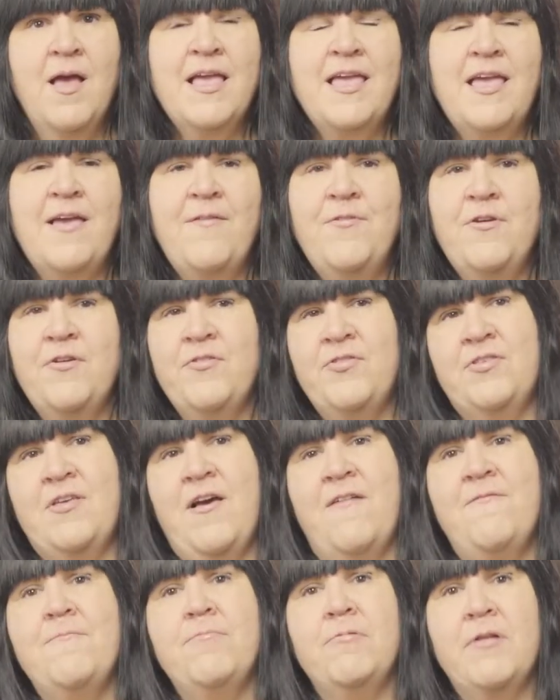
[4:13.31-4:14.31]
Give
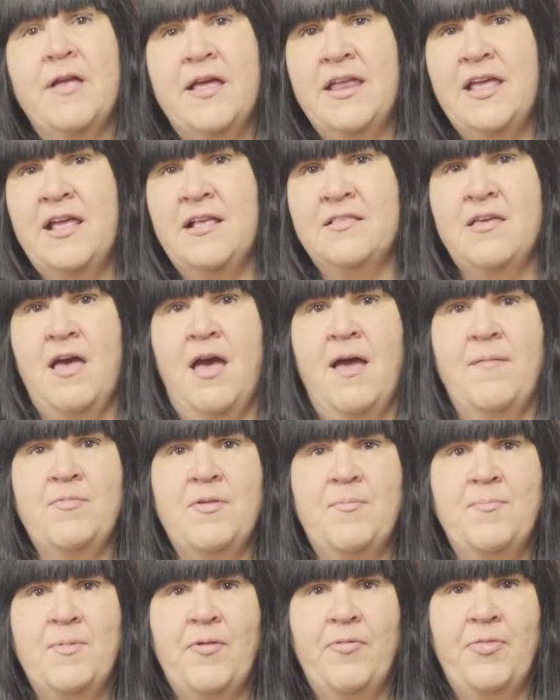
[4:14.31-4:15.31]
yourself plenty of time
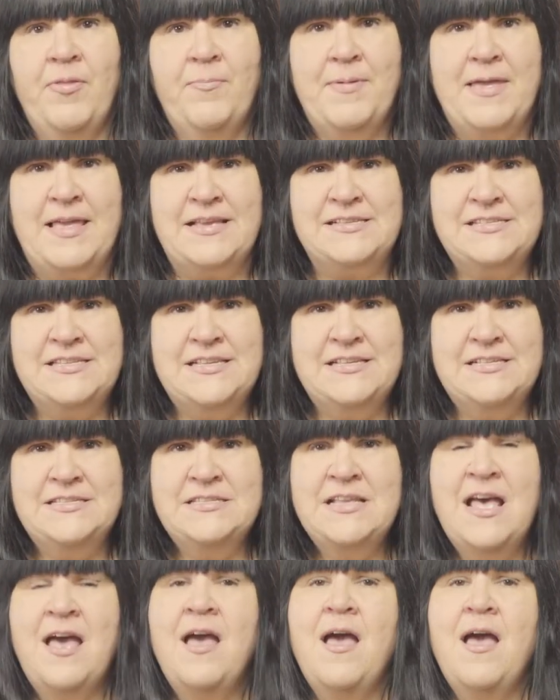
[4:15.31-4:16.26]
to build the pieces,